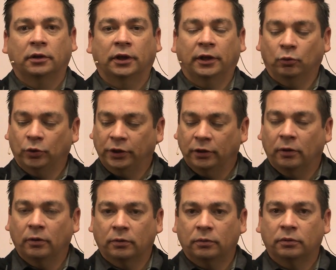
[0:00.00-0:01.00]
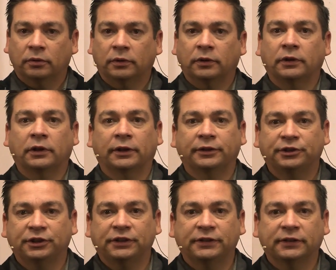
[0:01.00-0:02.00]
And we know that
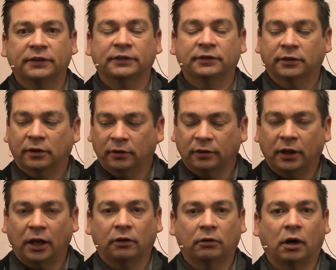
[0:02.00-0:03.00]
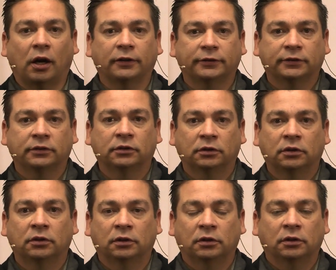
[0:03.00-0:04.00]
Jesus on that cross
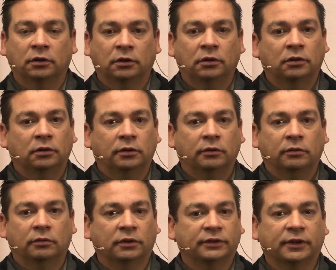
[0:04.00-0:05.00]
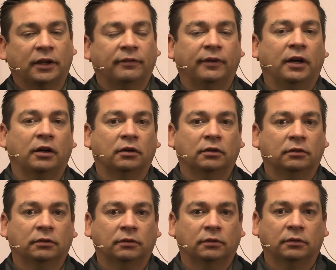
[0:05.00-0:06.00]
was not fair.
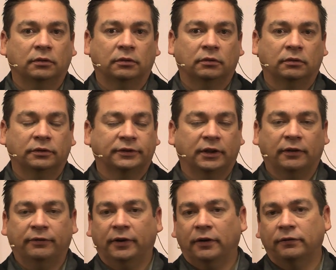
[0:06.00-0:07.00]
It was not fair